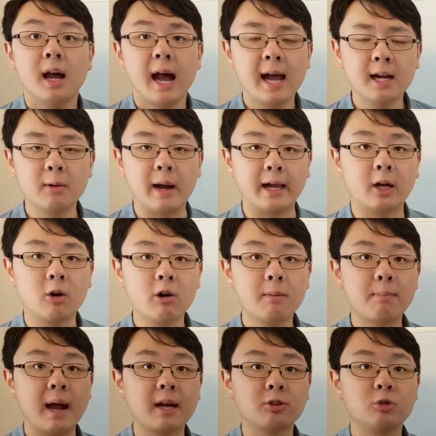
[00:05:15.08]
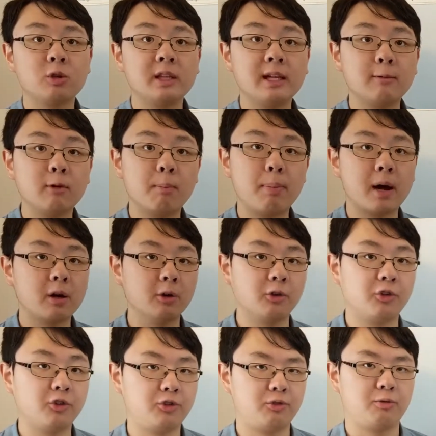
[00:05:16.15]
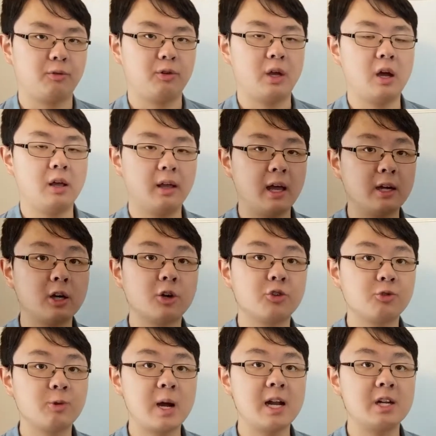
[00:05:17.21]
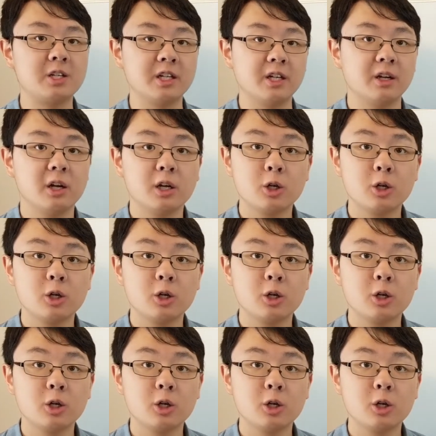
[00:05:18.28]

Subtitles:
Anyway, going back to the rebuttals and your strategy.